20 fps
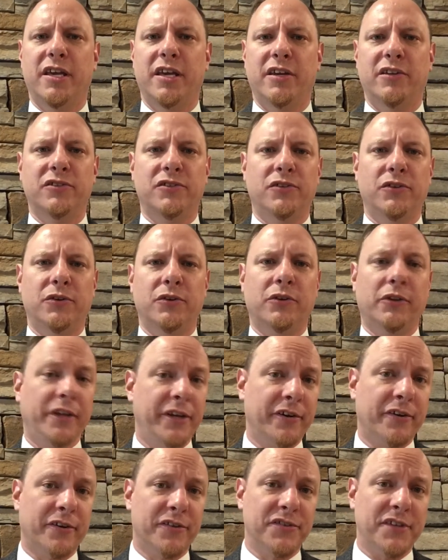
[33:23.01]
into
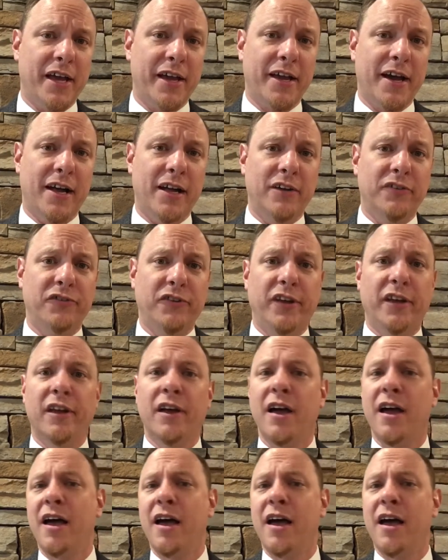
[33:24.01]
clinical psychology.